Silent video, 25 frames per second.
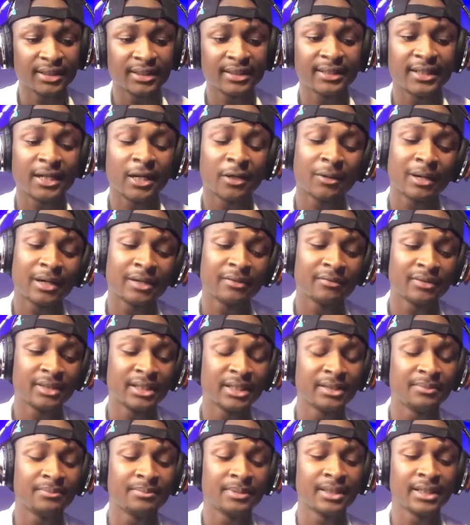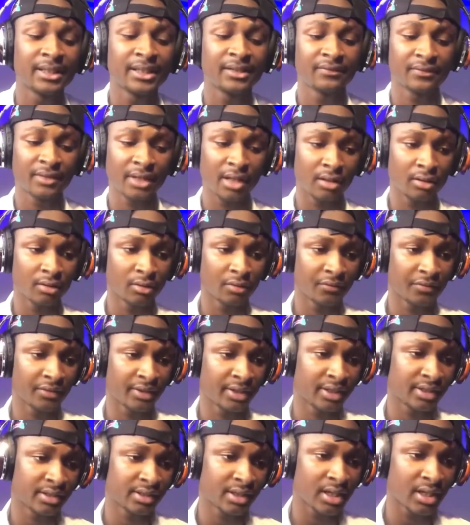now I really believe that loving
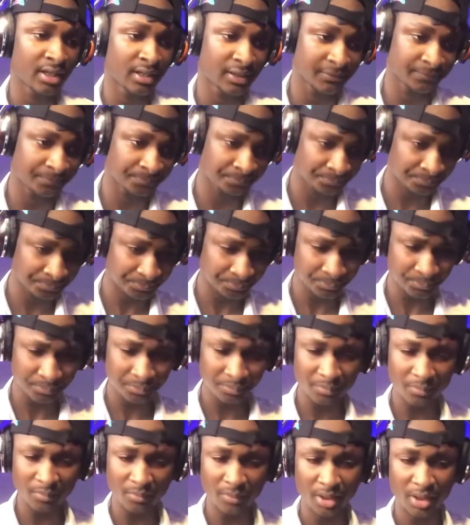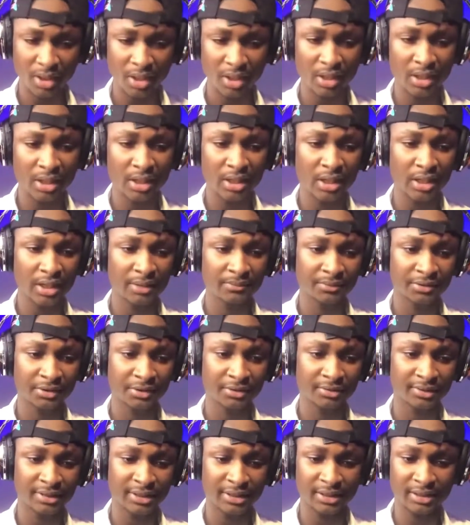is hard. So
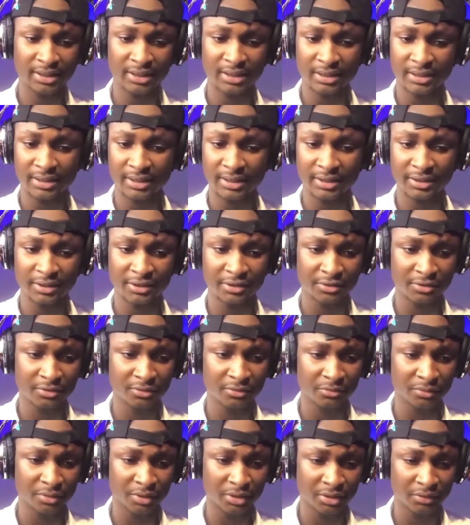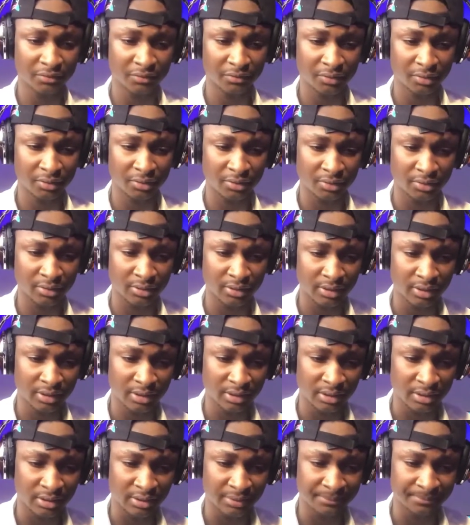Daniela, thank you so much for
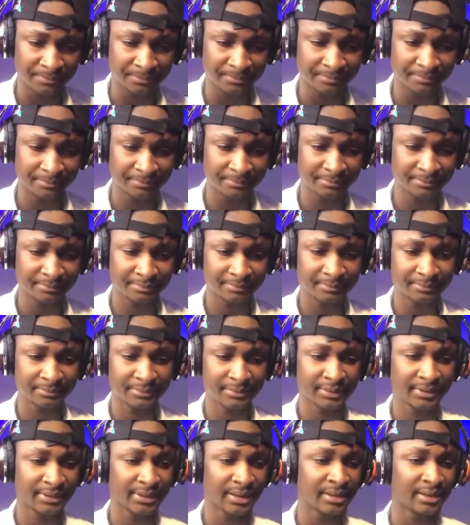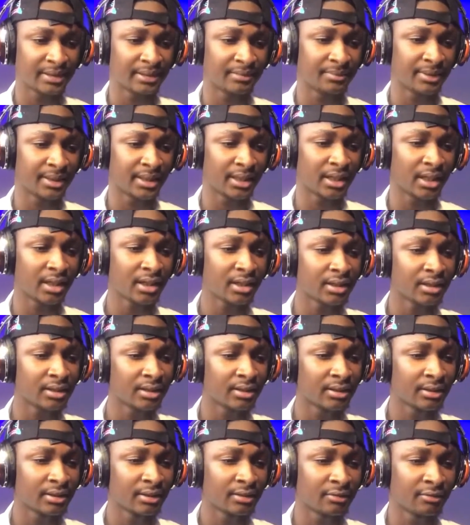sending me that.
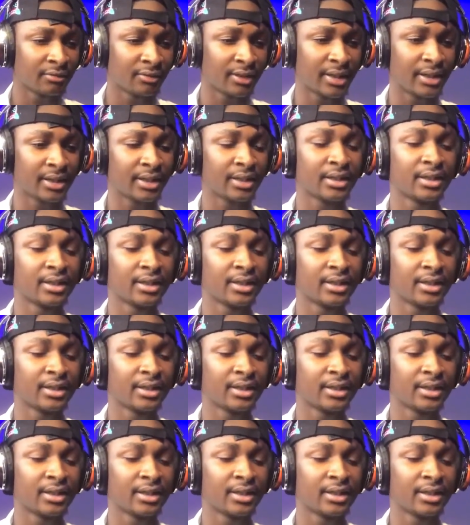Right.